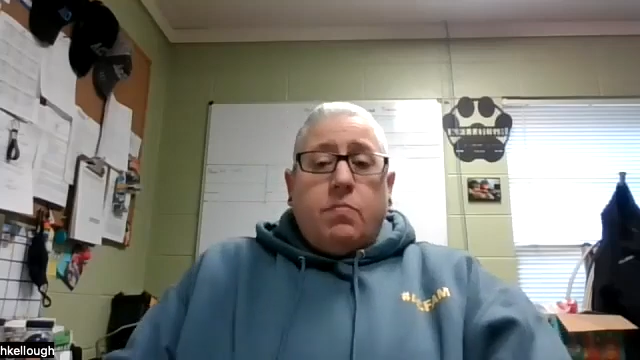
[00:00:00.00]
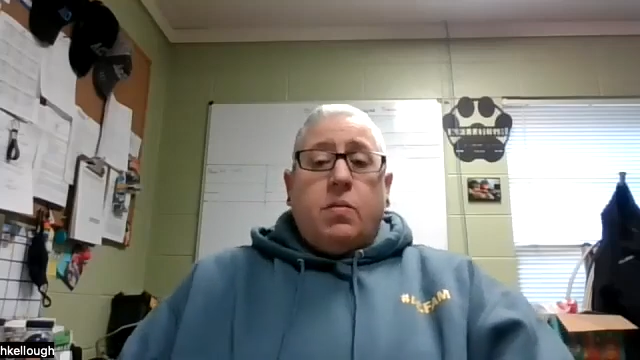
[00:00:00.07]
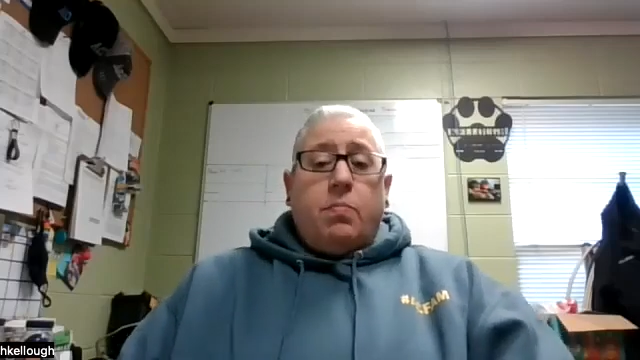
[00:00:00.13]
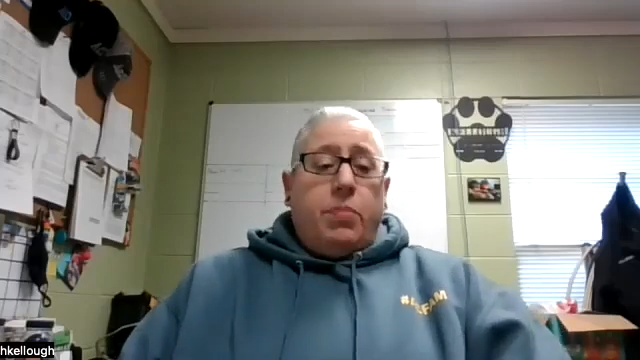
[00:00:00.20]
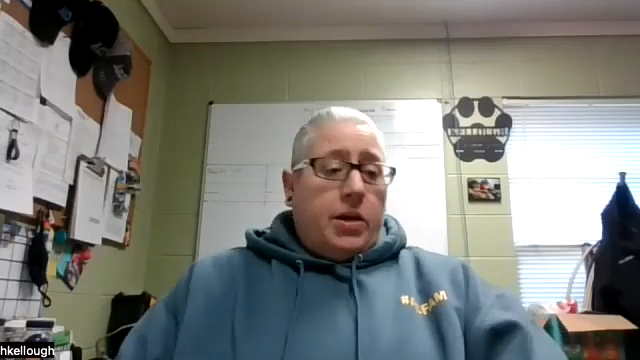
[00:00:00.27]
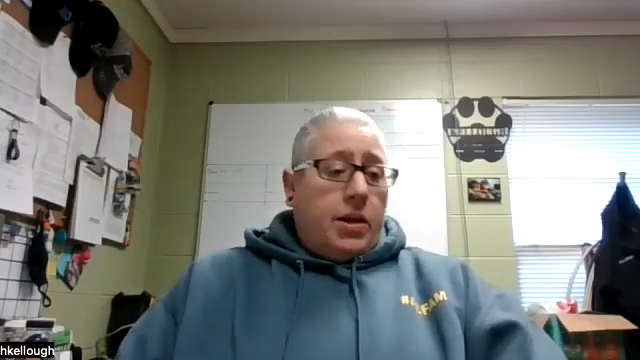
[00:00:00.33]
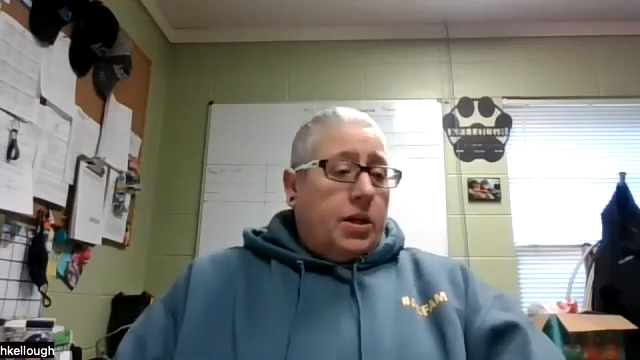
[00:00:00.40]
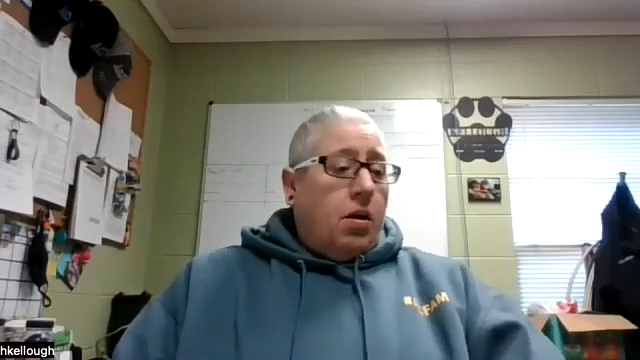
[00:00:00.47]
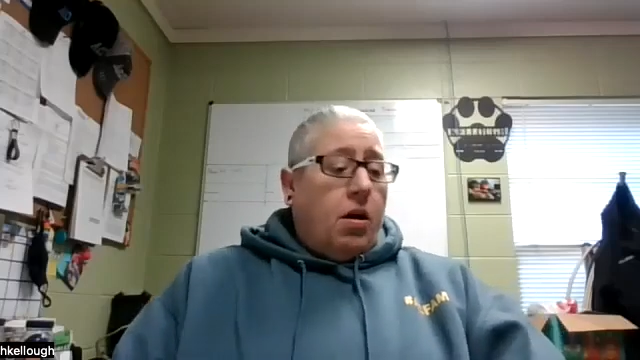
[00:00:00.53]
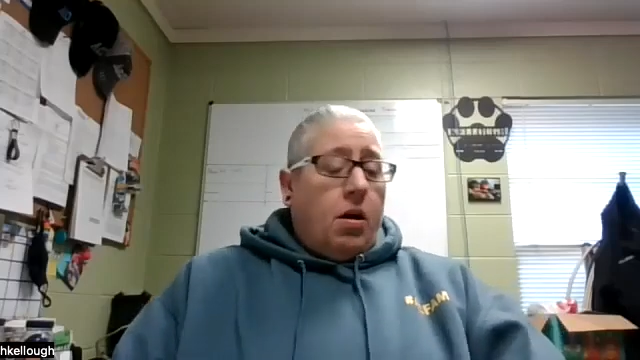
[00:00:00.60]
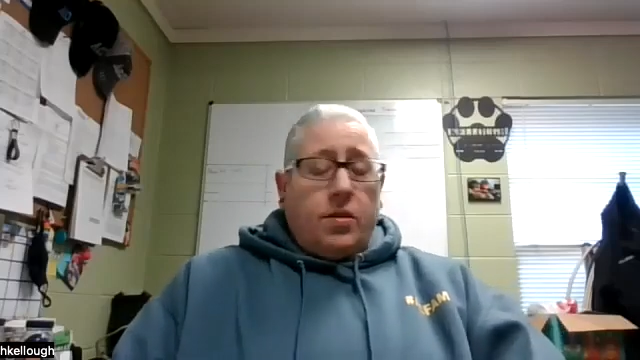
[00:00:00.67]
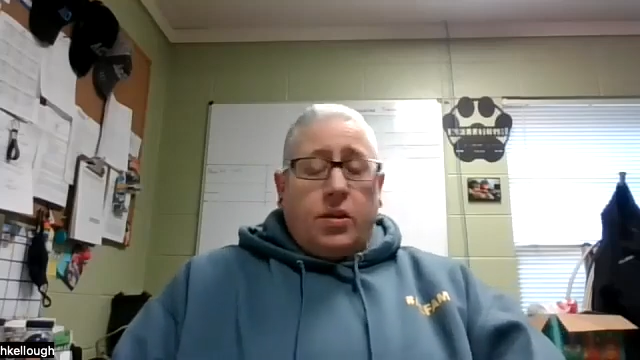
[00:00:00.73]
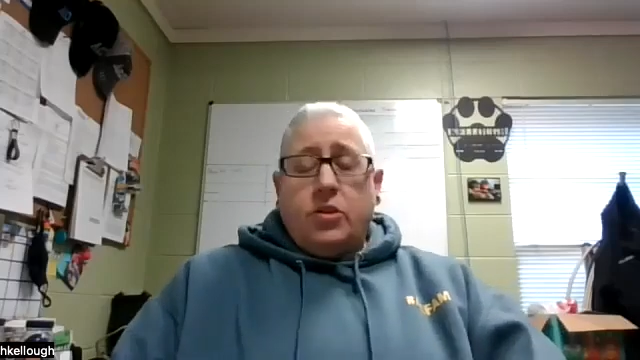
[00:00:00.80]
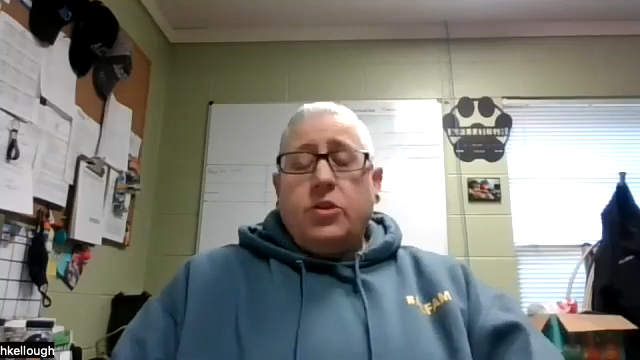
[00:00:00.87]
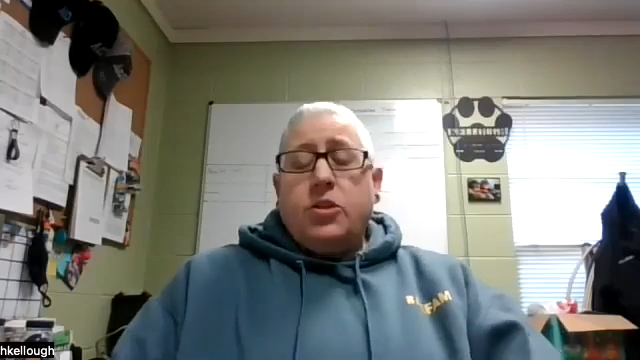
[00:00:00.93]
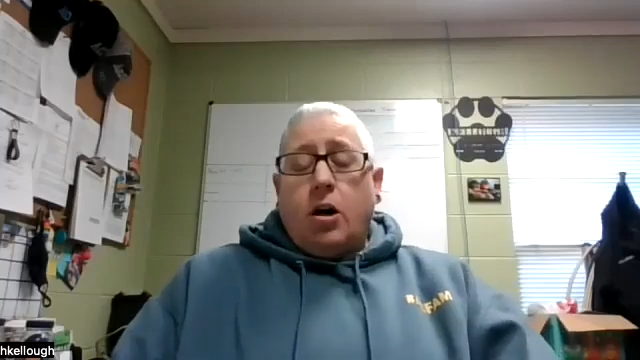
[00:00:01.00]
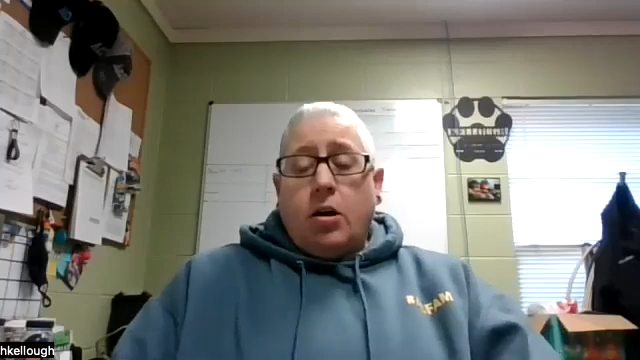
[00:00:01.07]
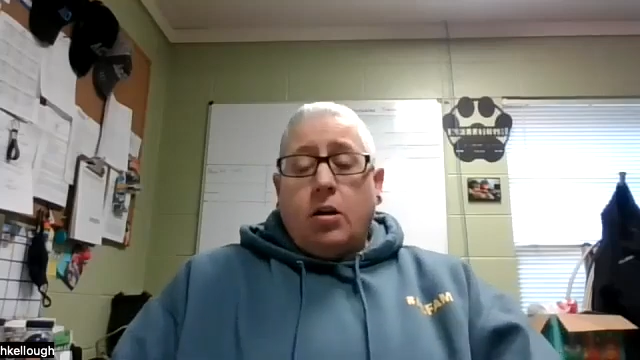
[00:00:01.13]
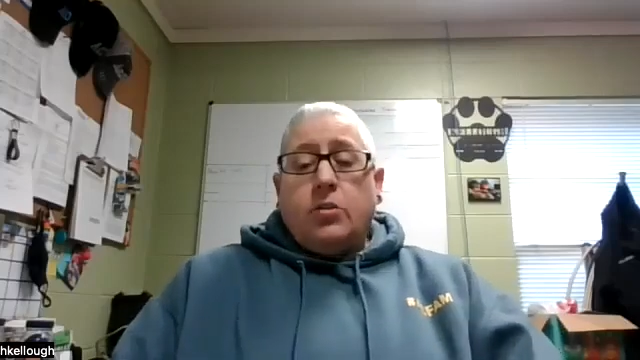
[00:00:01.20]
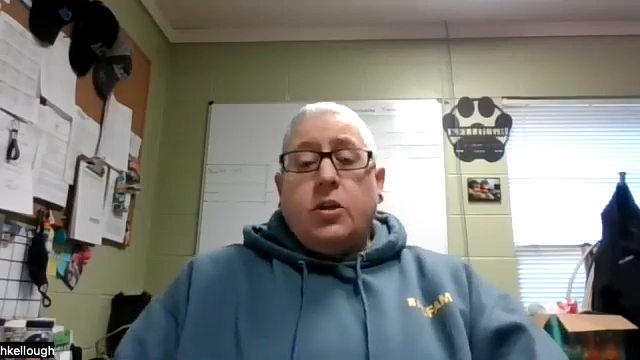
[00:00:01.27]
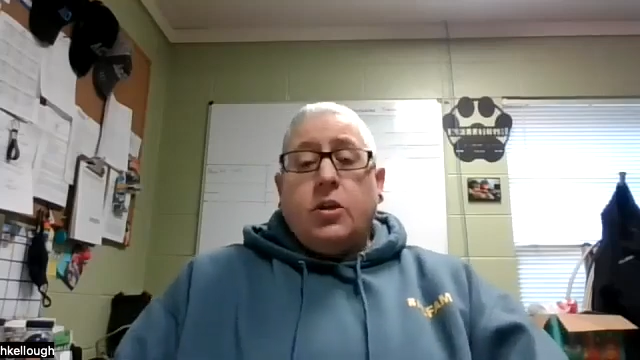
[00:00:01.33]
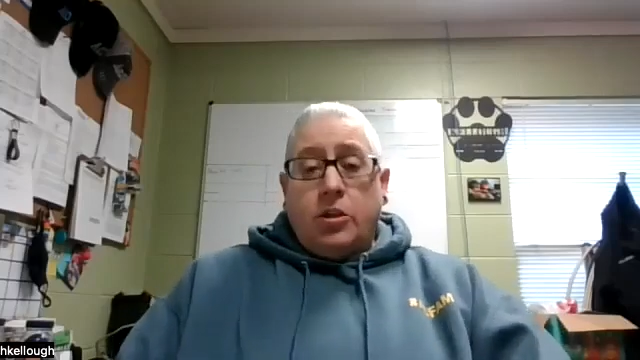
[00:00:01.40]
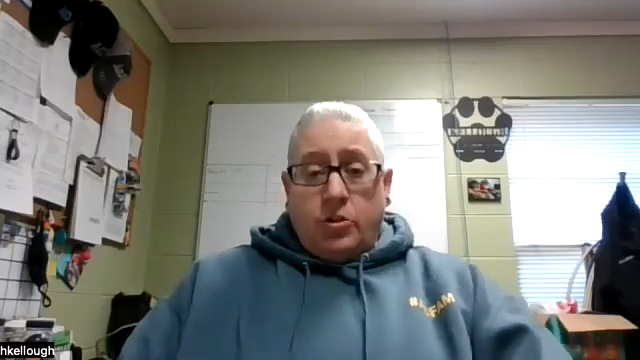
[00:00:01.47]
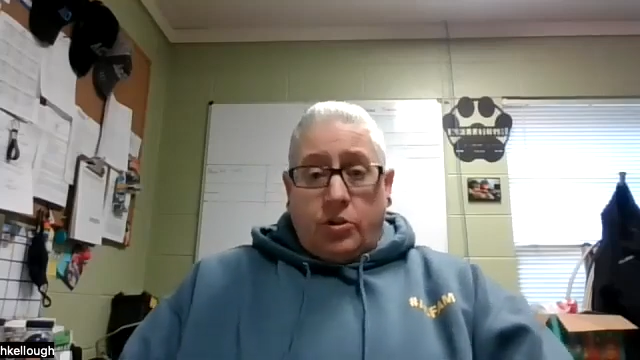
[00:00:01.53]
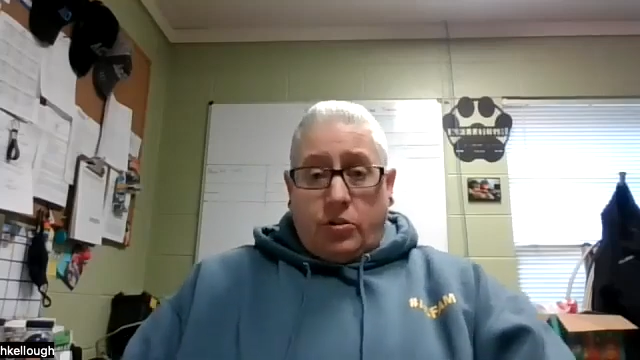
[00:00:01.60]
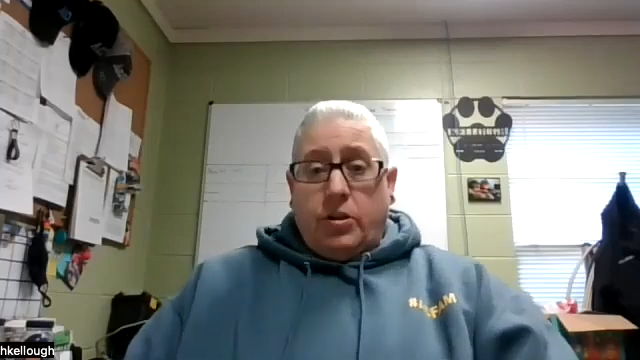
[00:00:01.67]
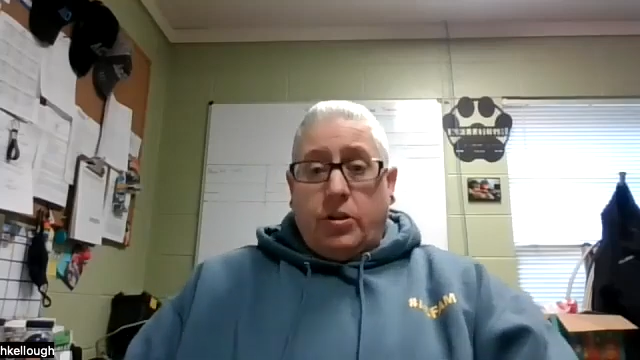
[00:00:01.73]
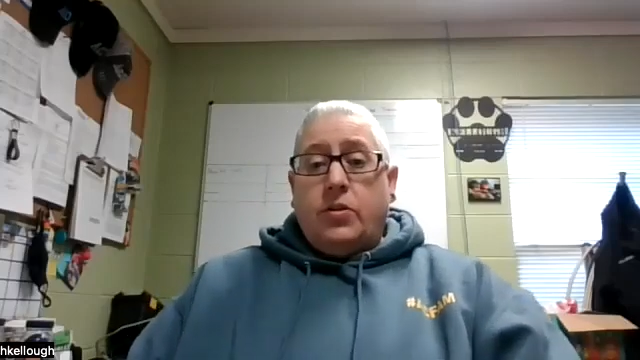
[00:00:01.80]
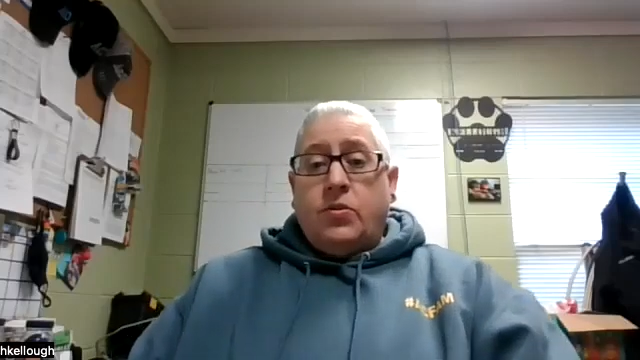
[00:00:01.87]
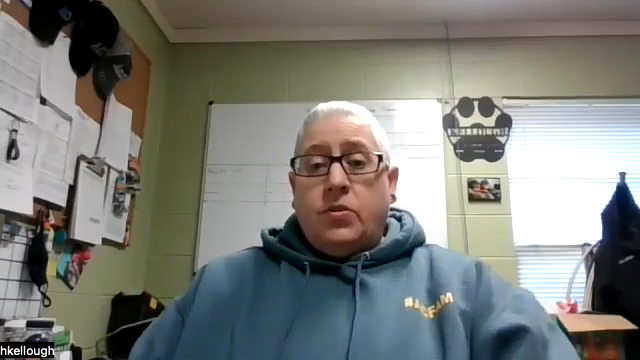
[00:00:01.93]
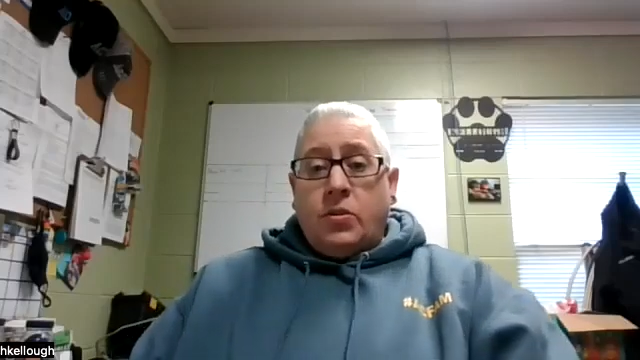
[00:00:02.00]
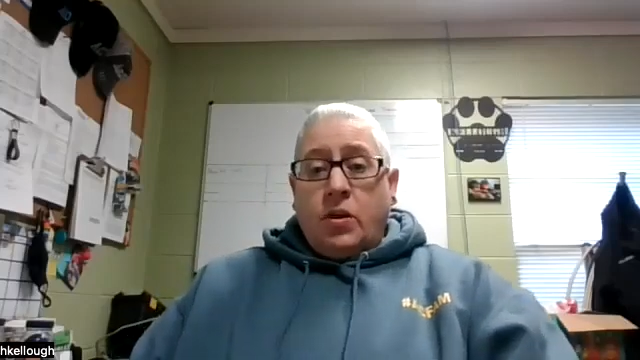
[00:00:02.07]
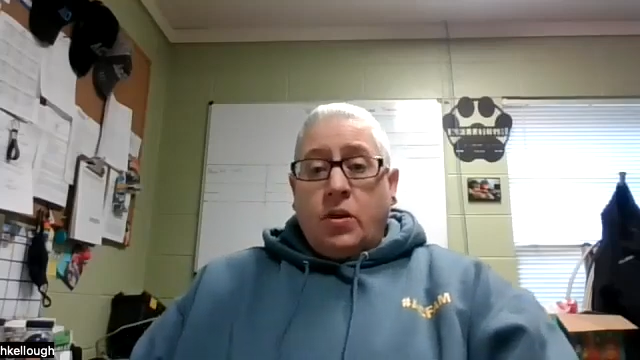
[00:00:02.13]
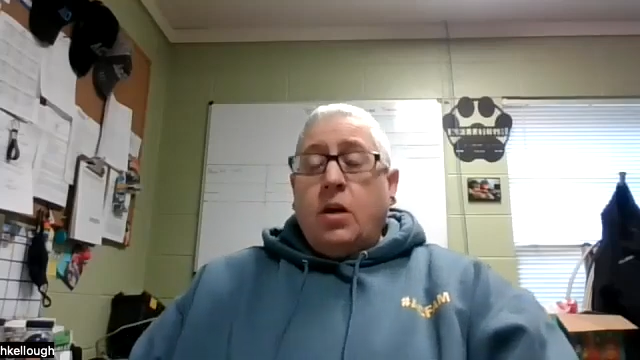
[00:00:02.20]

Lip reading: depending on this dog's injuries,